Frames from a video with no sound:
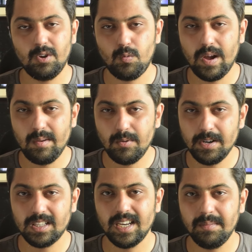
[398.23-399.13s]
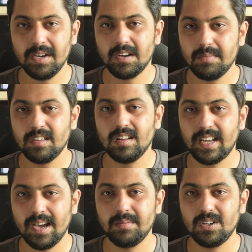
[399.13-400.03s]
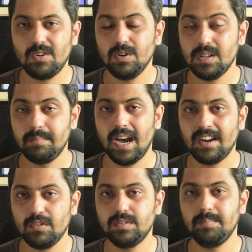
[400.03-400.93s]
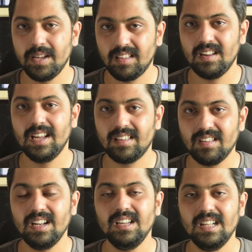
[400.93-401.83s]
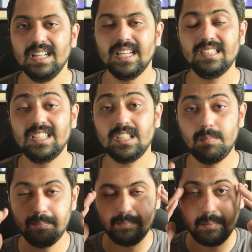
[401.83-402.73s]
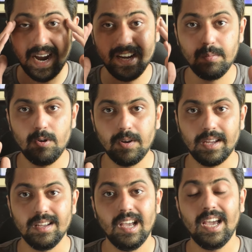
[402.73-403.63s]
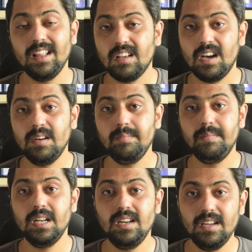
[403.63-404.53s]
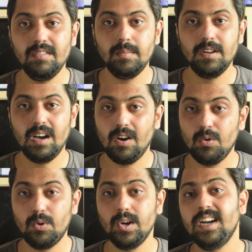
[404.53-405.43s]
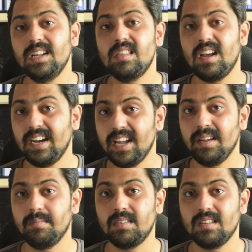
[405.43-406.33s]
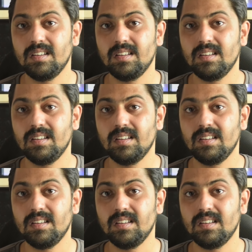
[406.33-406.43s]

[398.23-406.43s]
12.3 megapixel camera on the back of the Pixel XL is just mind blowing. It's unbelievable how good it is at times.